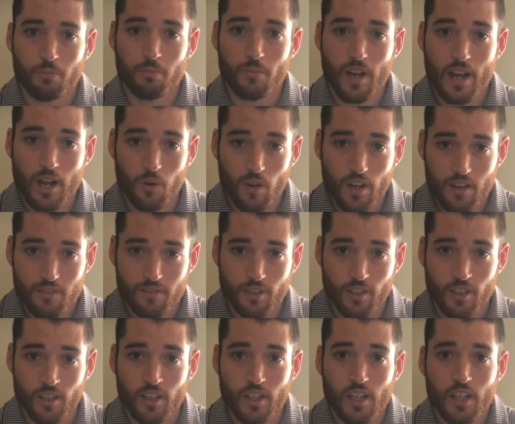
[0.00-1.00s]

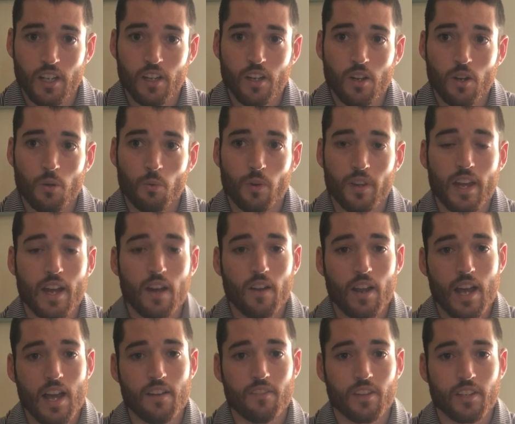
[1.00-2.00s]
However, without
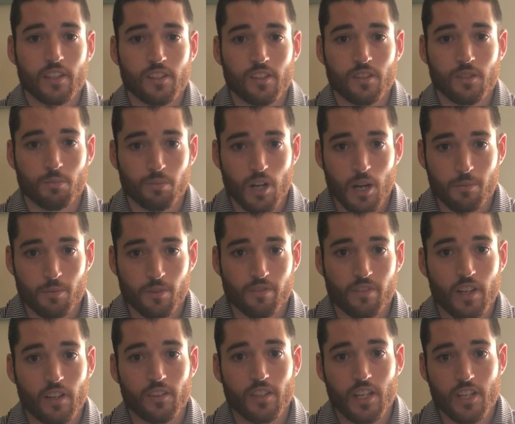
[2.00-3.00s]
having the proper
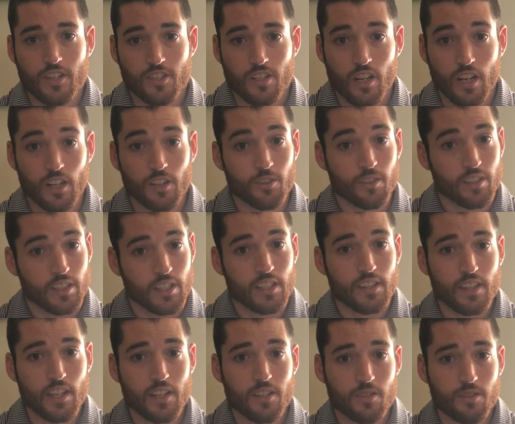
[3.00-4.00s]
foundation
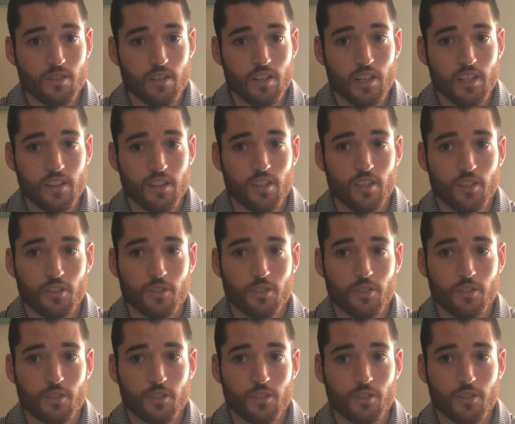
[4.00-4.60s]
underneath that strength,